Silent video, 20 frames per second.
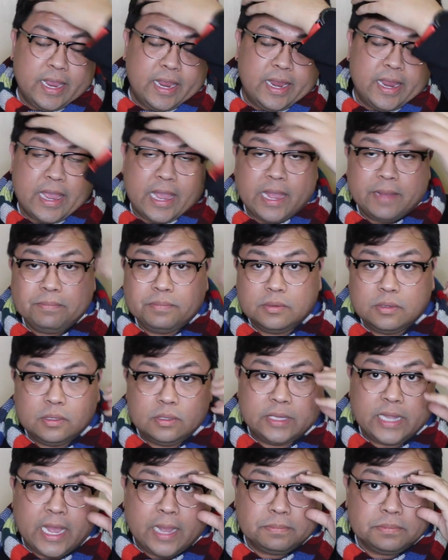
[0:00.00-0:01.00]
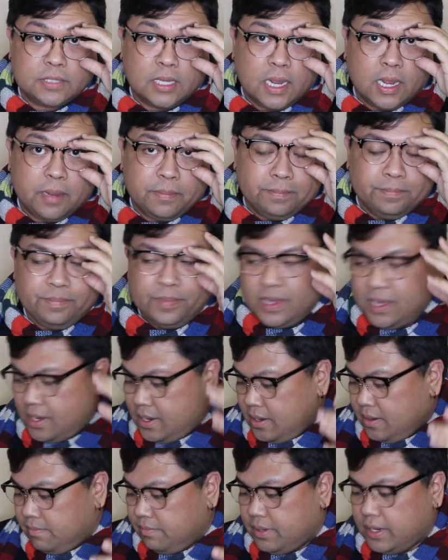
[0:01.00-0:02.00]
a Apple laptop,
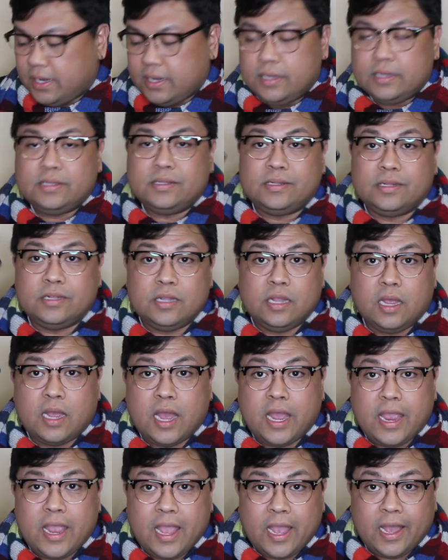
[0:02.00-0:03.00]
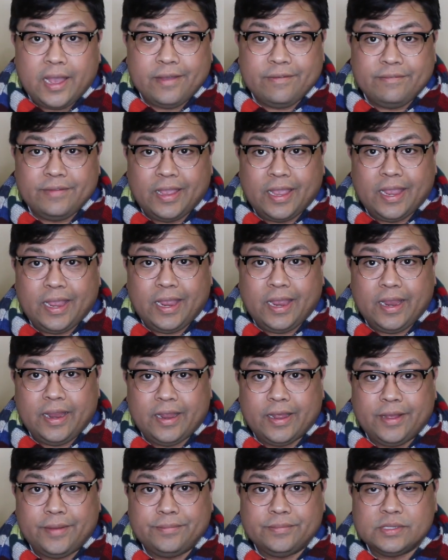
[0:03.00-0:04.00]
but I have a
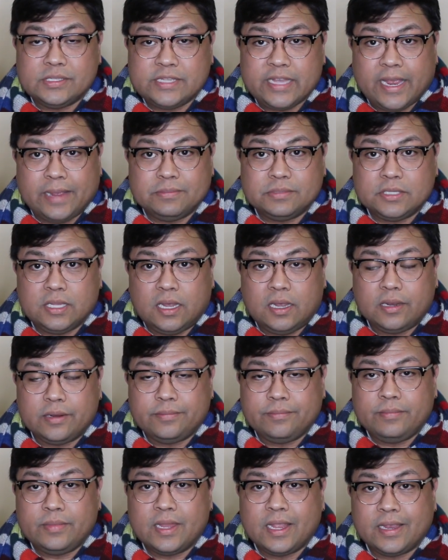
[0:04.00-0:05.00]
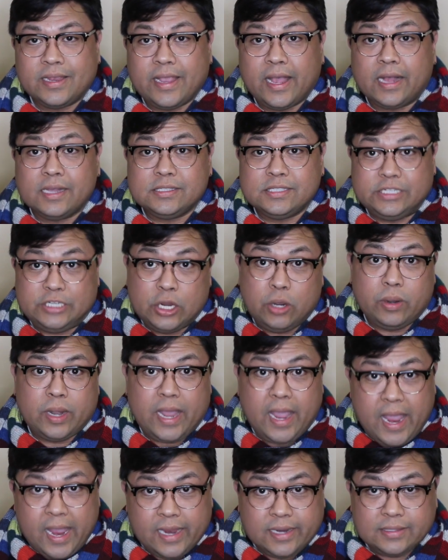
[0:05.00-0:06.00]
Samsung Galaxy Note
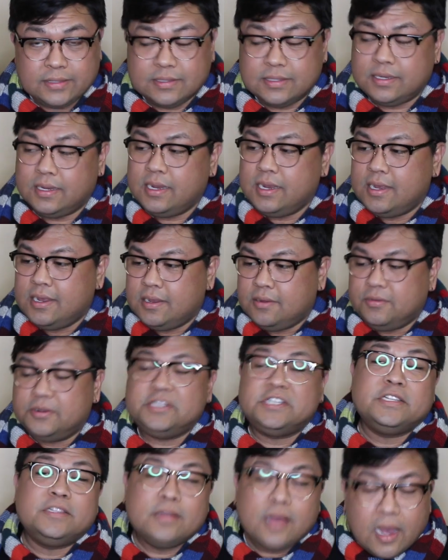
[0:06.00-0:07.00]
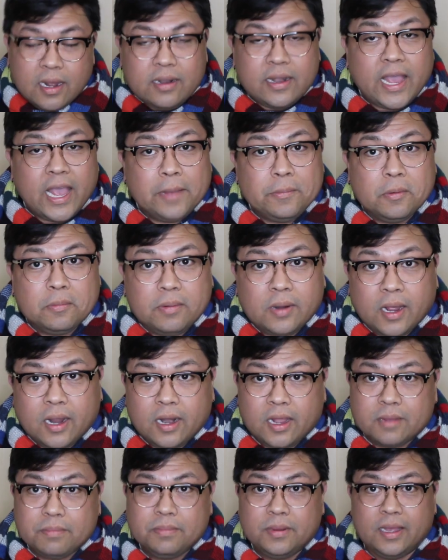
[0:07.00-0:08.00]
8, which is not an Apple
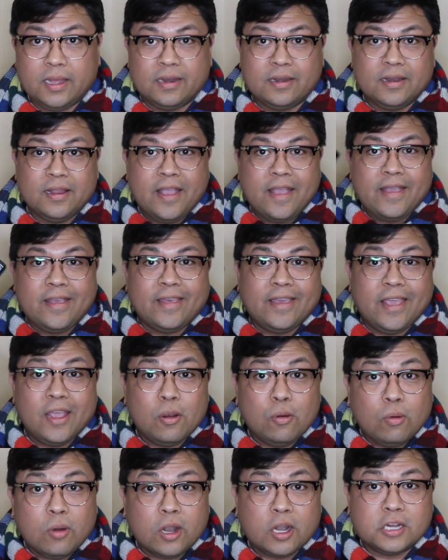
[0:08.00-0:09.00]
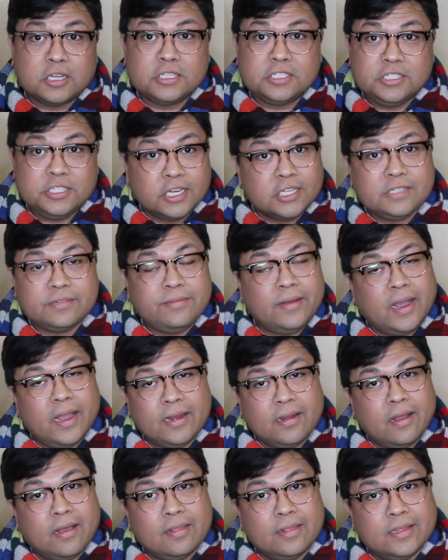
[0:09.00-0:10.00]
product, but it works just
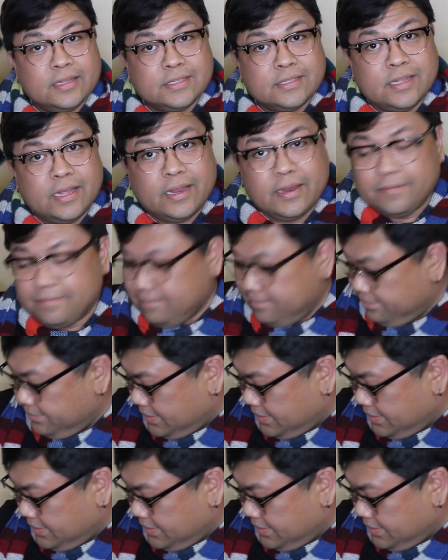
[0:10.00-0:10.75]
fine on this thing,